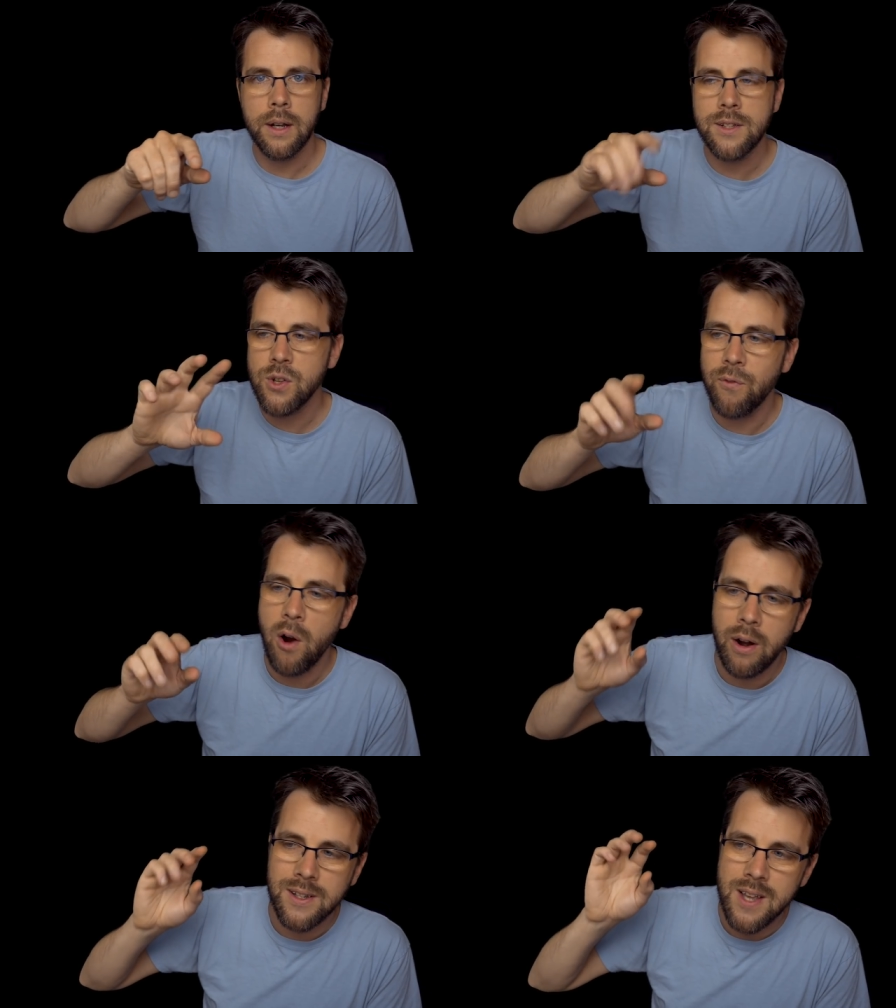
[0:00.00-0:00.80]

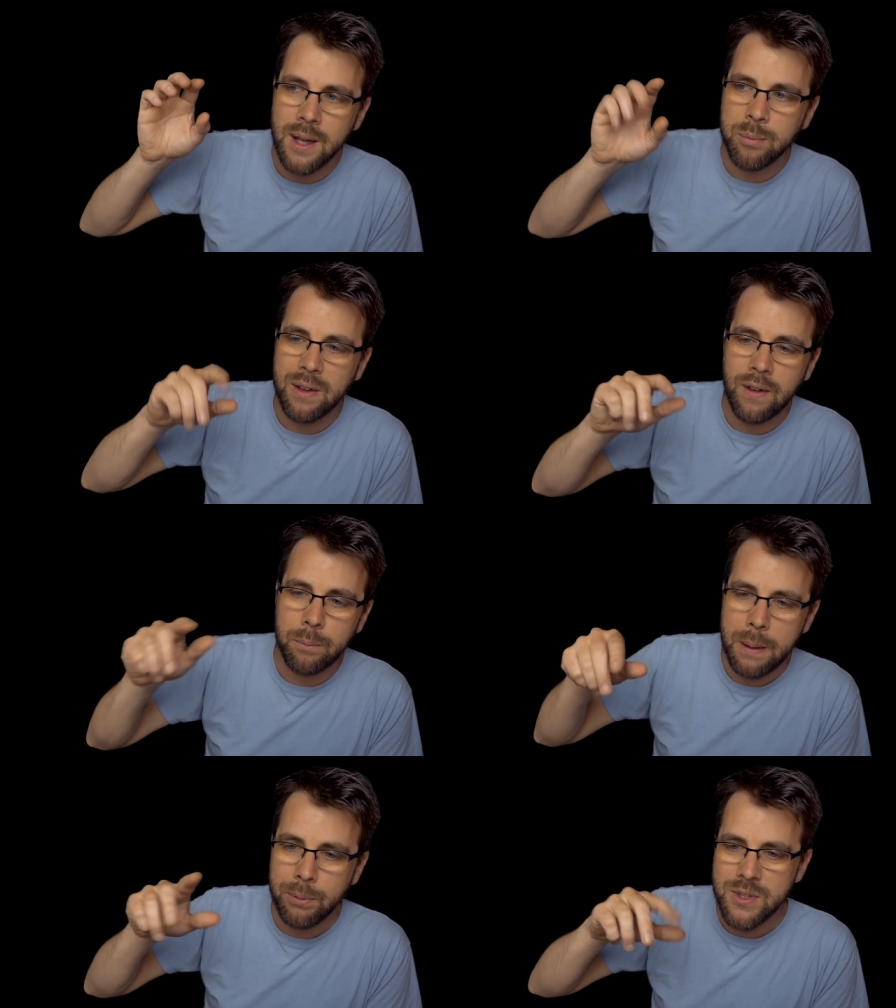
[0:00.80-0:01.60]
Insofar as I'm giving
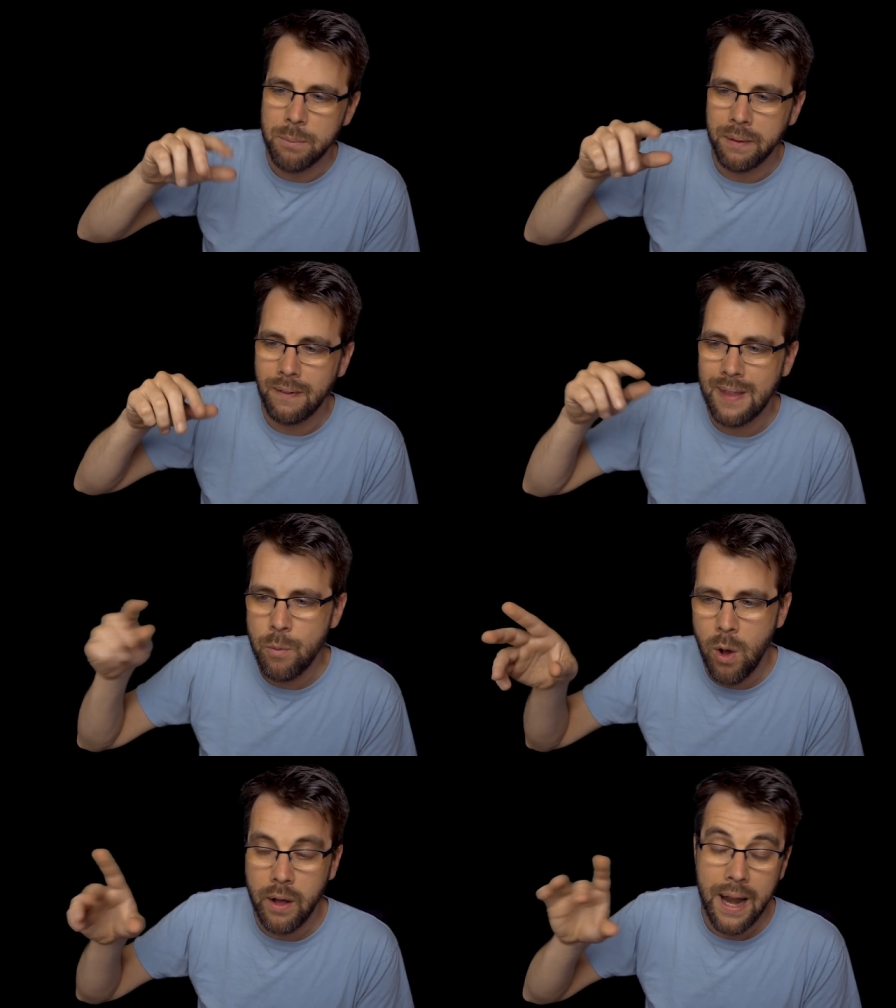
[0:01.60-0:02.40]
people something that they
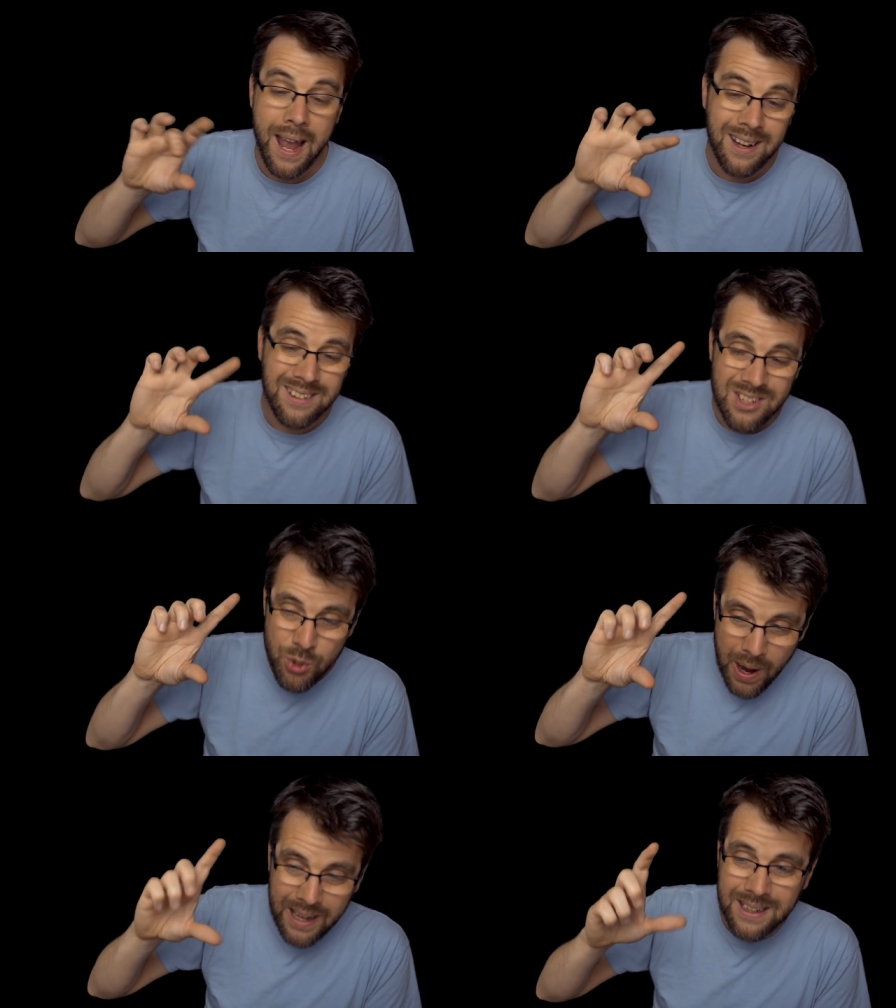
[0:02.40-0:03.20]
want and
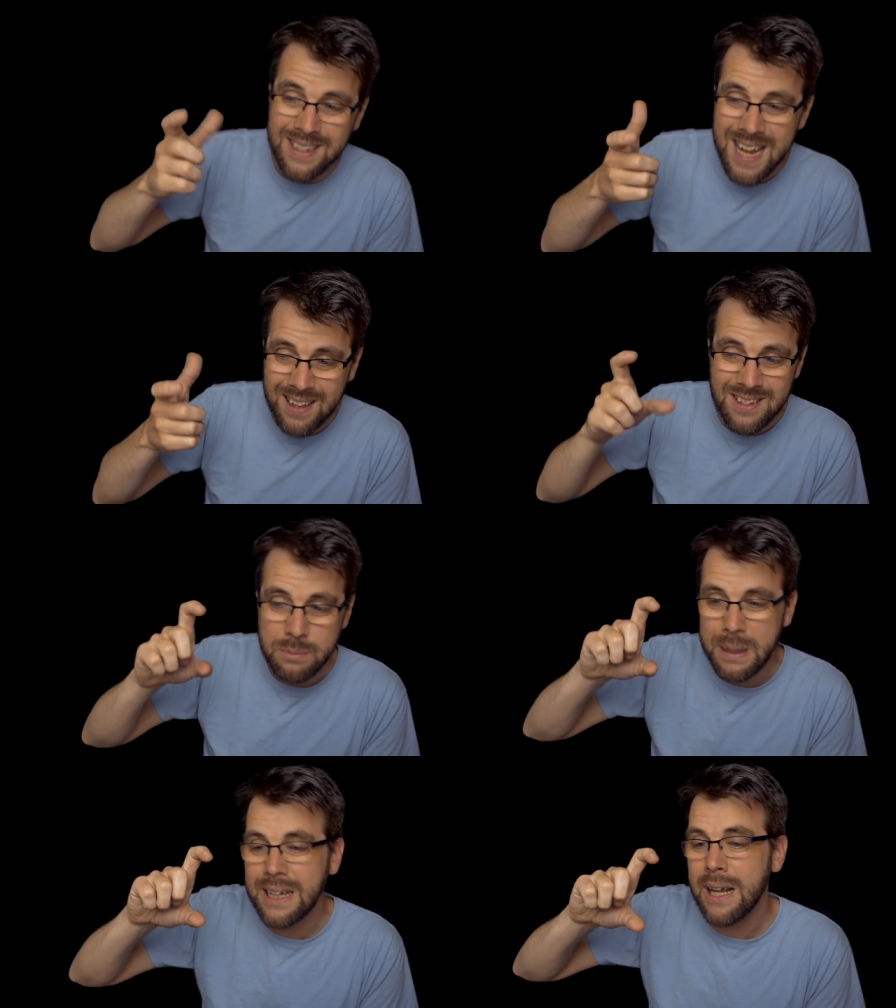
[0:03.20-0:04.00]
trying to take this
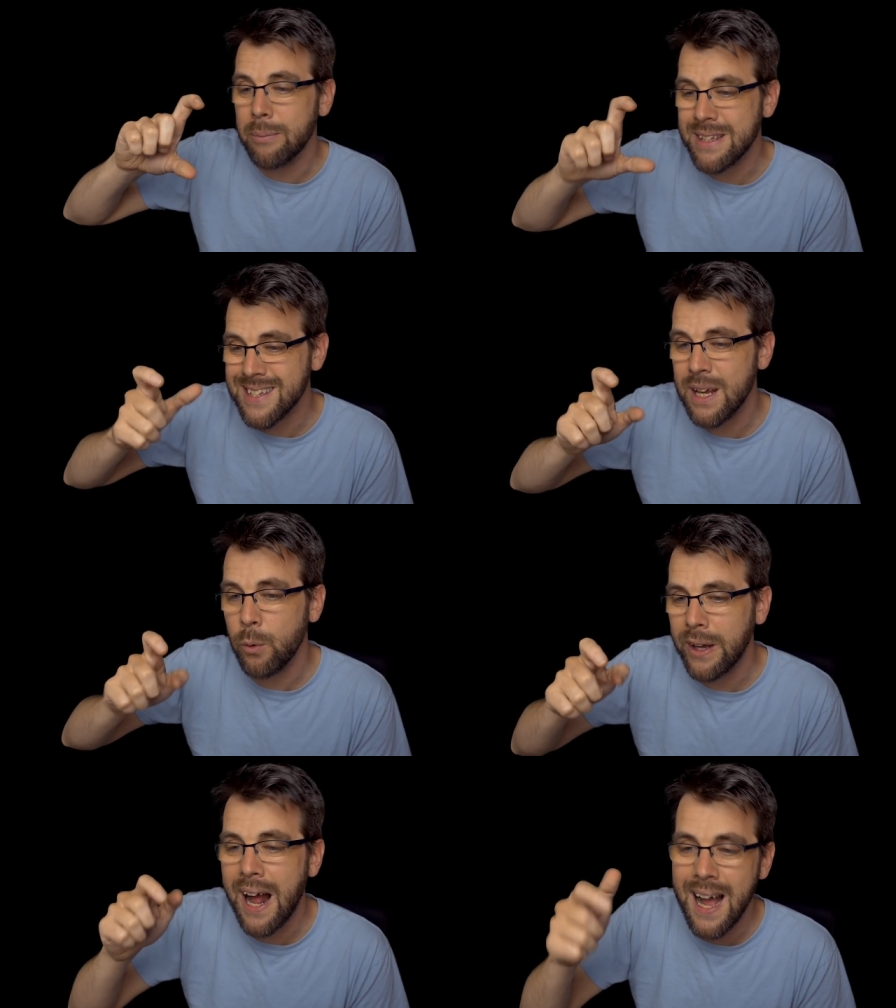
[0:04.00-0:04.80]
medium and seeing
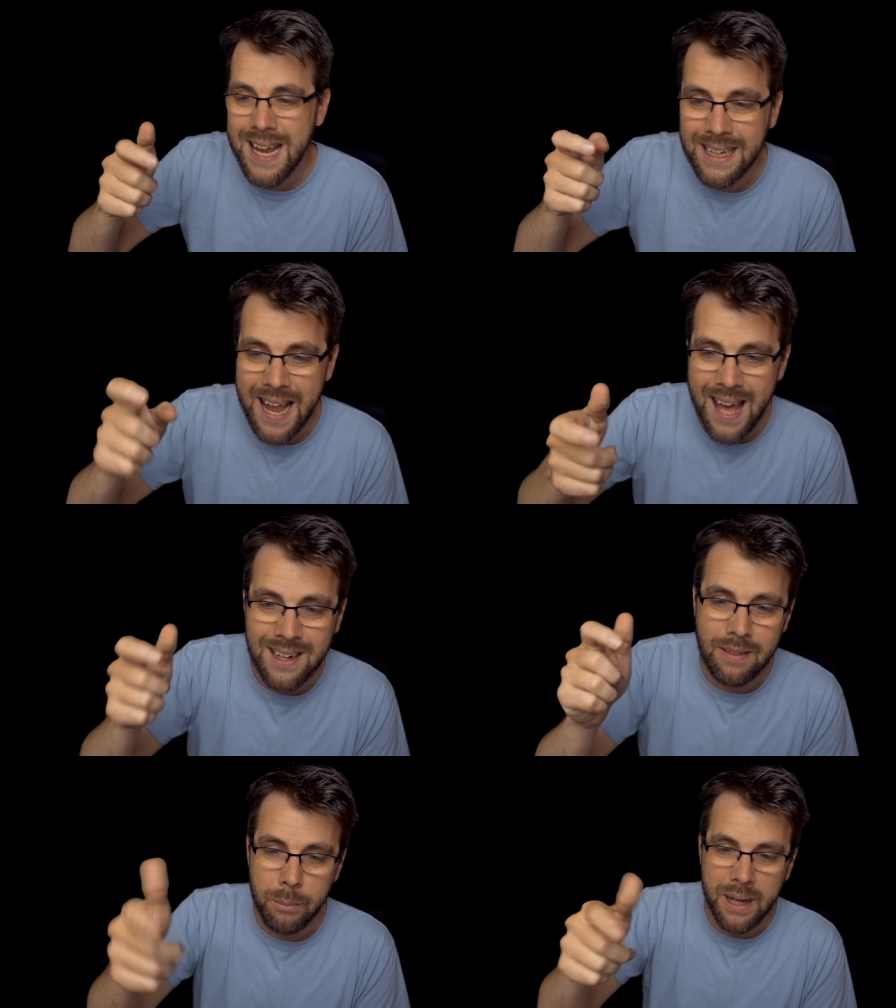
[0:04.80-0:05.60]
what I can add
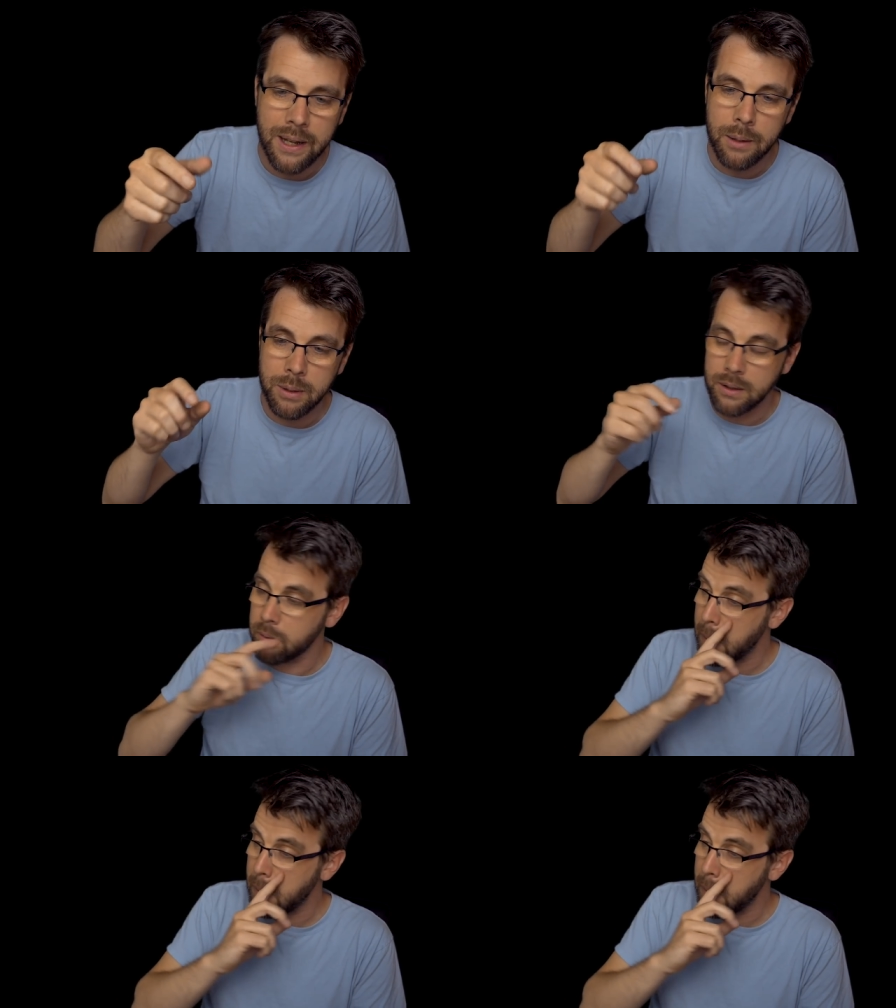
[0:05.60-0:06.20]
to the medium and,